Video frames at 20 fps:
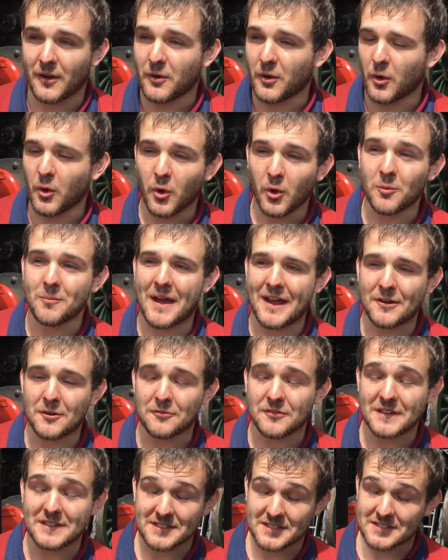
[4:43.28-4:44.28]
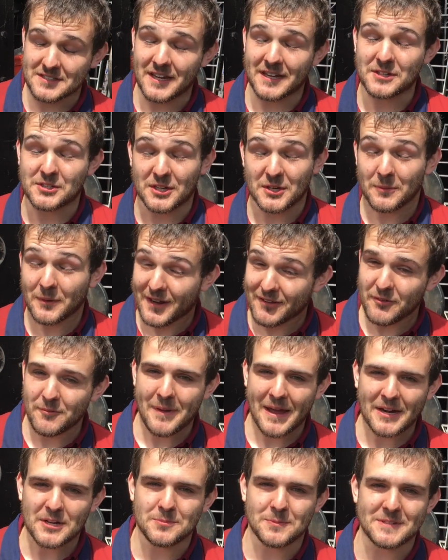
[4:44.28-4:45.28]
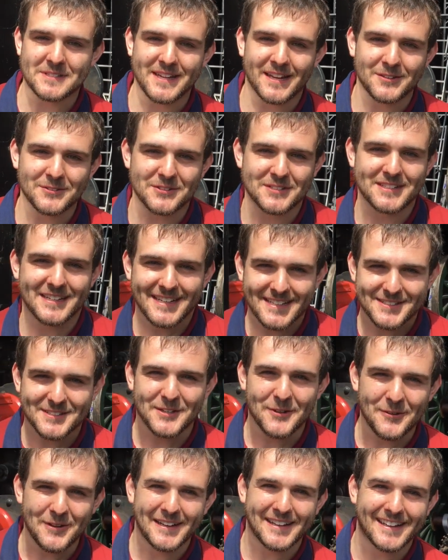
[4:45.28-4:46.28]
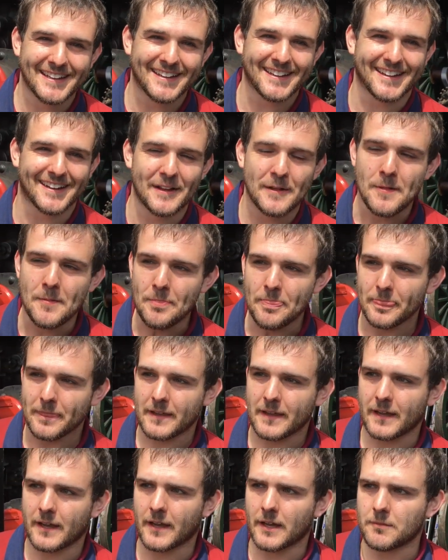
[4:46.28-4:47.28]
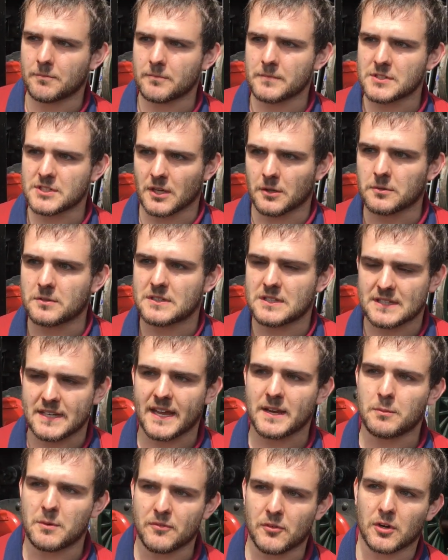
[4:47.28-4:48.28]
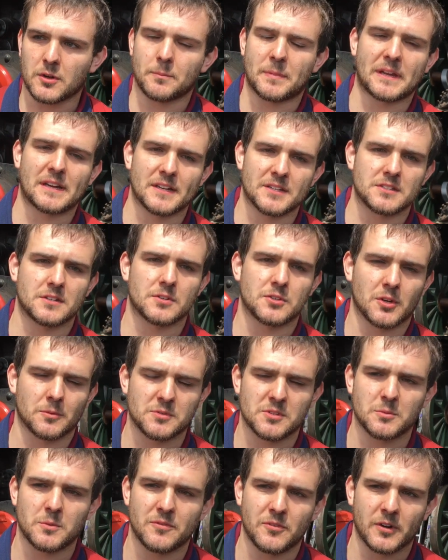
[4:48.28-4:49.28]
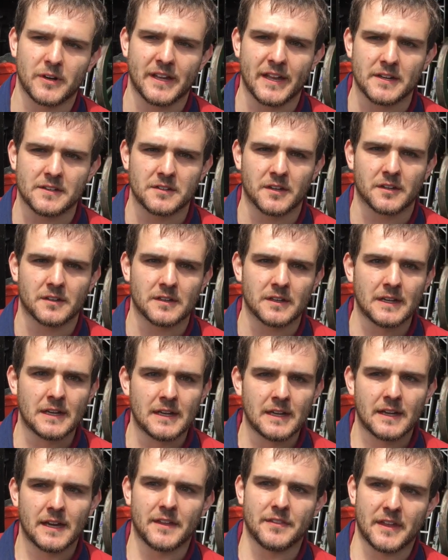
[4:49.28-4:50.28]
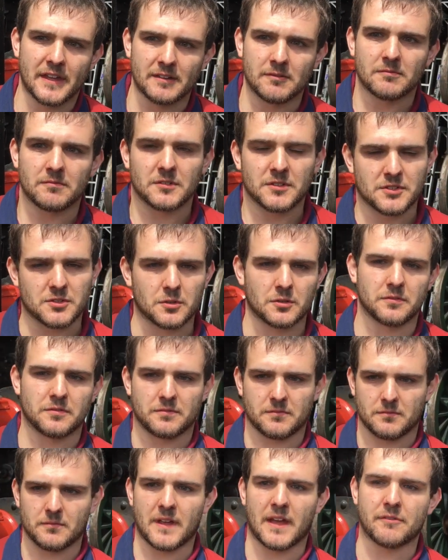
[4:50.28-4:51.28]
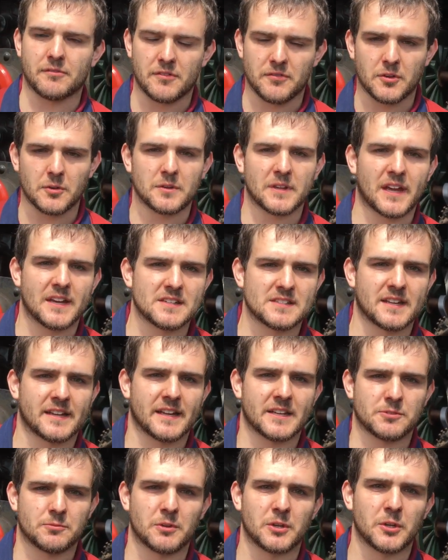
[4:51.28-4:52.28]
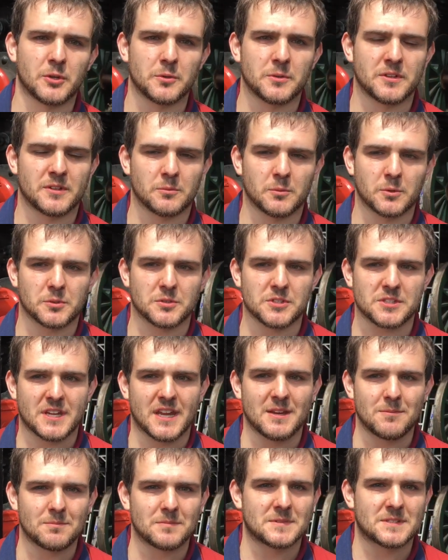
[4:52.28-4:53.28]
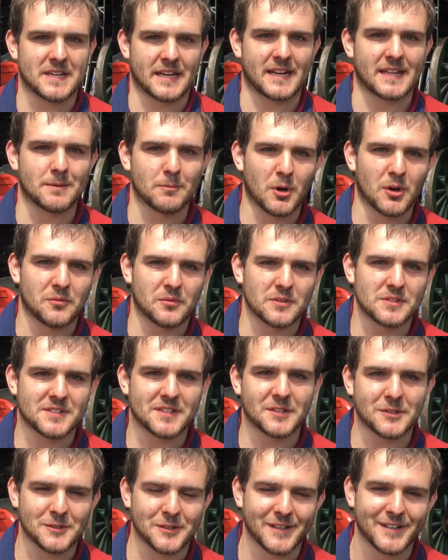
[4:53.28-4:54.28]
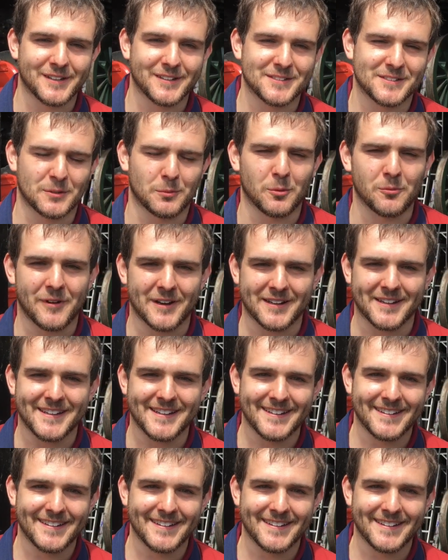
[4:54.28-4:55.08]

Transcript: All manner of things, essentially whatever management tells us needs doing. So today we've got a big list of jobs that we've got to get done, and then sort of every few days that gets renewed, and we'll just keep ticking them off until we're ready.